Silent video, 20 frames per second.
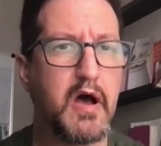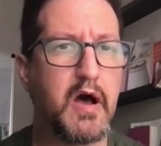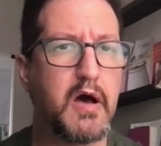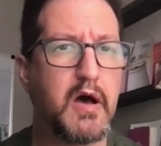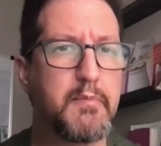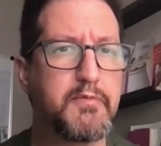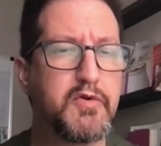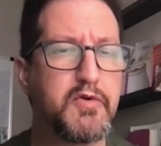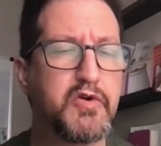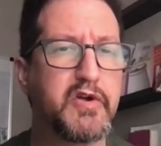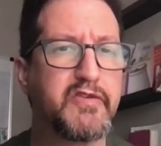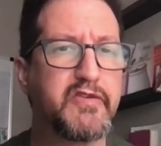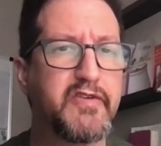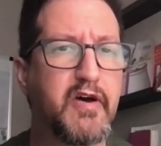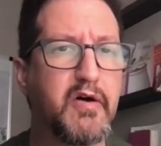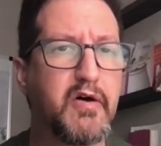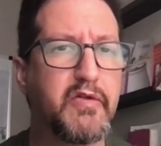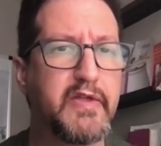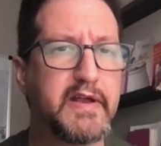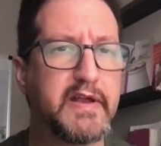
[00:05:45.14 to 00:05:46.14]
You could
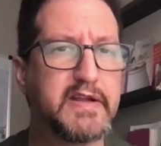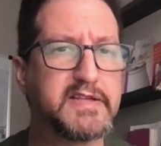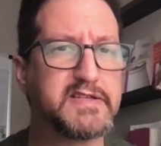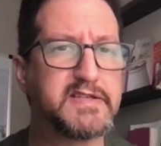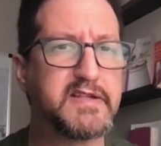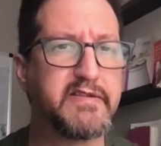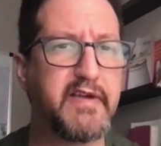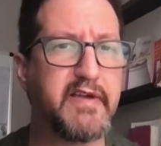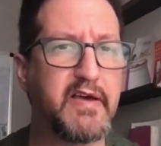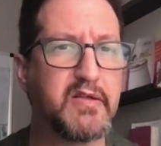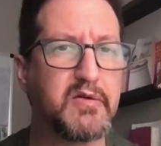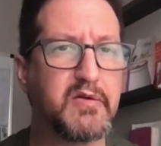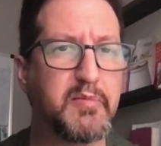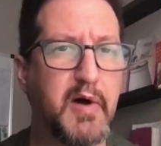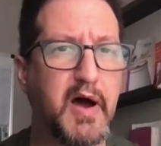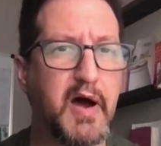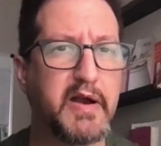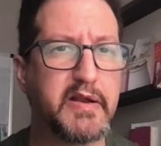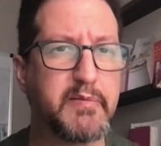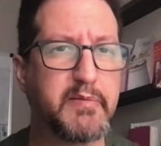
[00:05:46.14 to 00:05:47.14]
tell that it's the talar
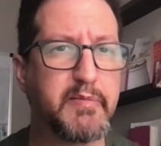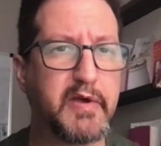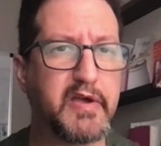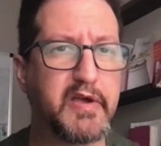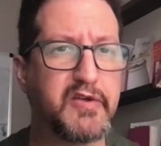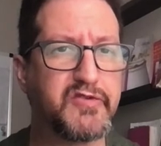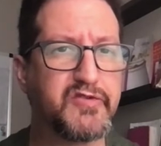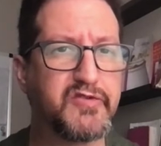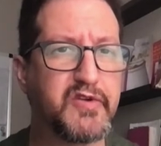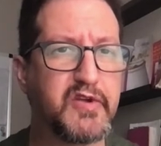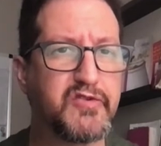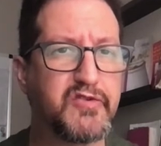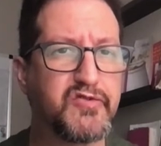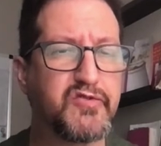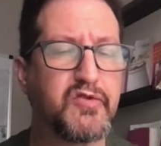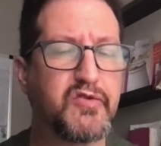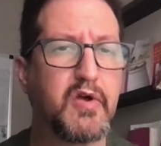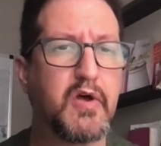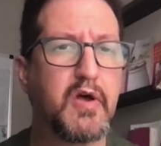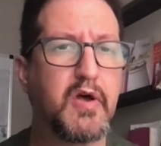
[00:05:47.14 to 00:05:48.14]
body because it's